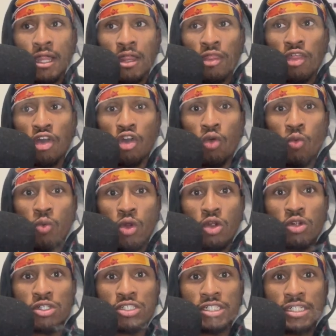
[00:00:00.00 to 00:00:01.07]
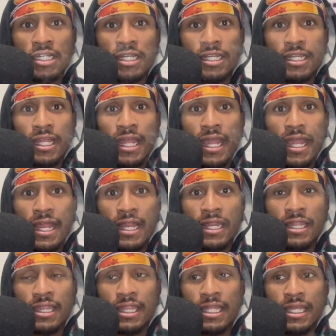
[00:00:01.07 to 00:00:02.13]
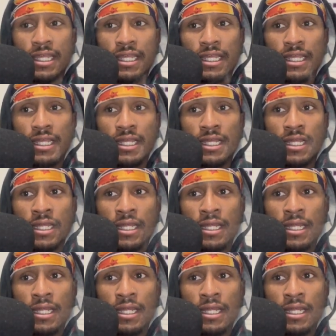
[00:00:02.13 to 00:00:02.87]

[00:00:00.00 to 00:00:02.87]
the coercion and the